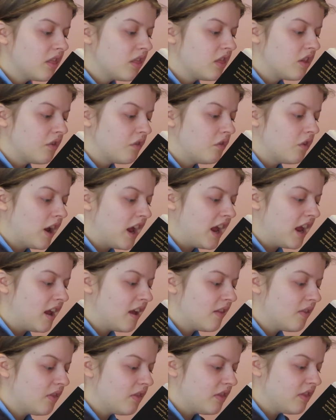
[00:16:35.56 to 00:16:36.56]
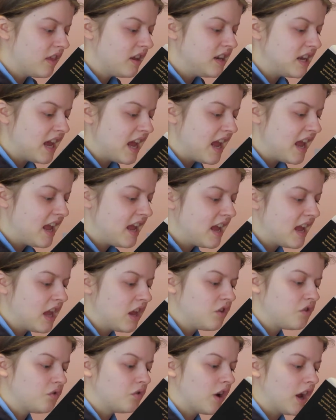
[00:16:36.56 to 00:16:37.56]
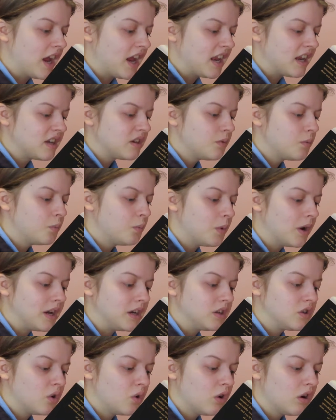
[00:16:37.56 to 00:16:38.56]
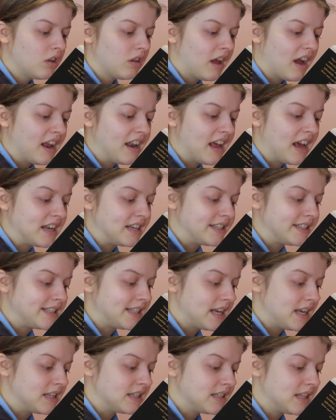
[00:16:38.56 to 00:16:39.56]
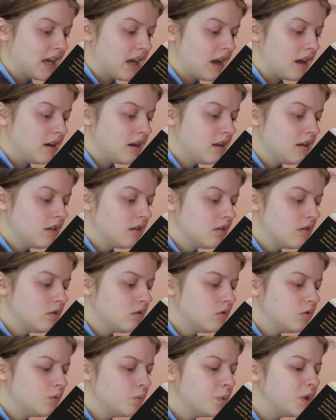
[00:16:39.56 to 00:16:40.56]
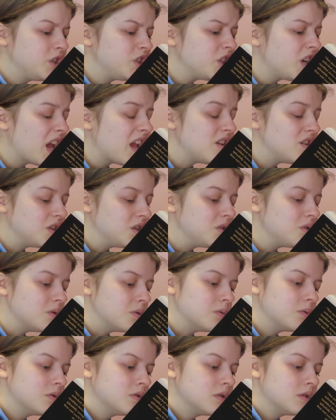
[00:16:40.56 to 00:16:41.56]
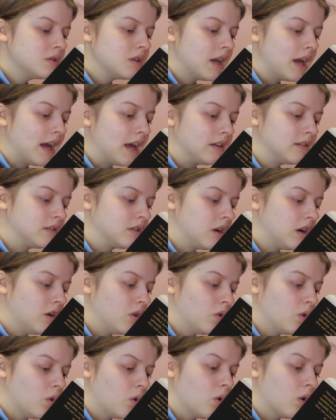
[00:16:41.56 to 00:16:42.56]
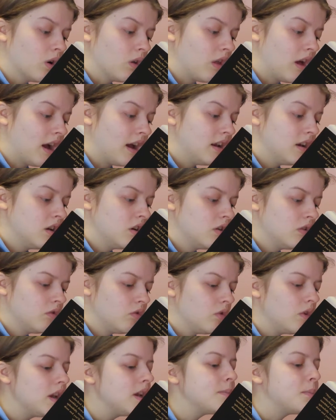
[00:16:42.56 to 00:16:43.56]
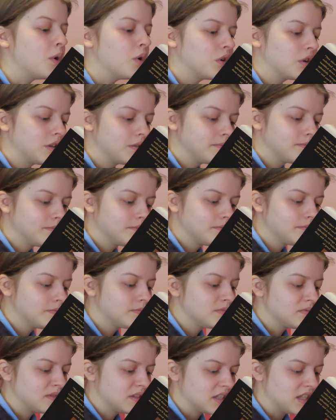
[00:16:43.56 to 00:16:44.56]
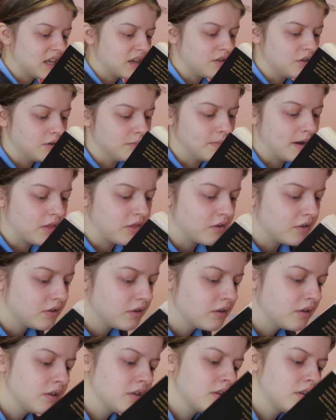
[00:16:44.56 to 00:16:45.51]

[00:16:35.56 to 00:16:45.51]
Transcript: the day it rained, when Coraline had to stay inside. "What should I do?" asked Coraline. "Read a book," said her mother.